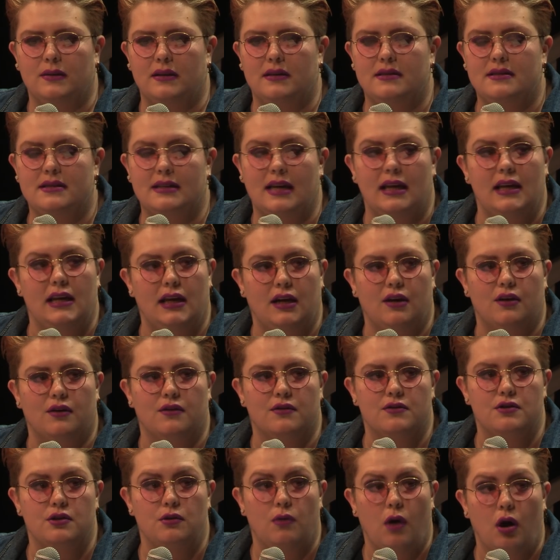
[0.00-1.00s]
with skinny
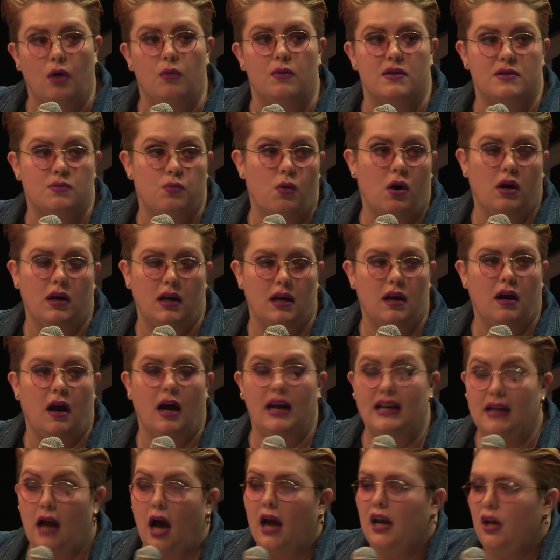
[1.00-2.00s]
girls who always won, and
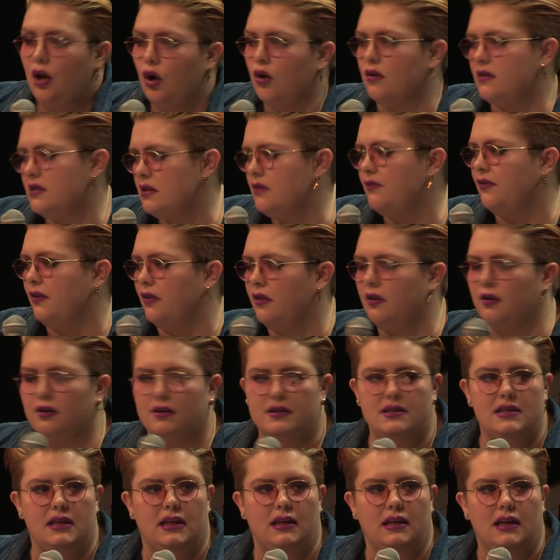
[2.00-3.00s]
I, I lost for
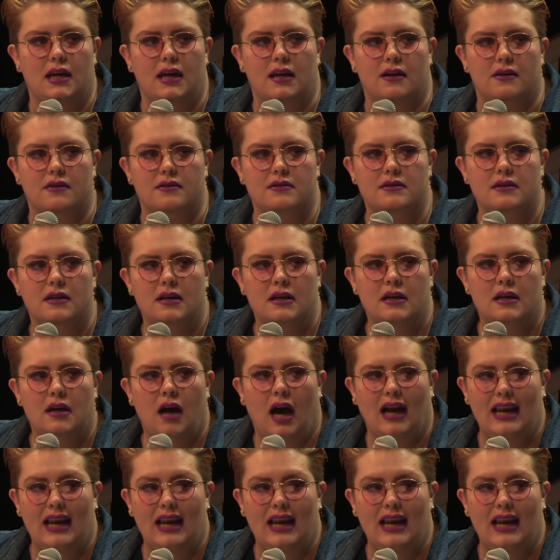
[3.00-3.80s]
thirteen years. Yeah.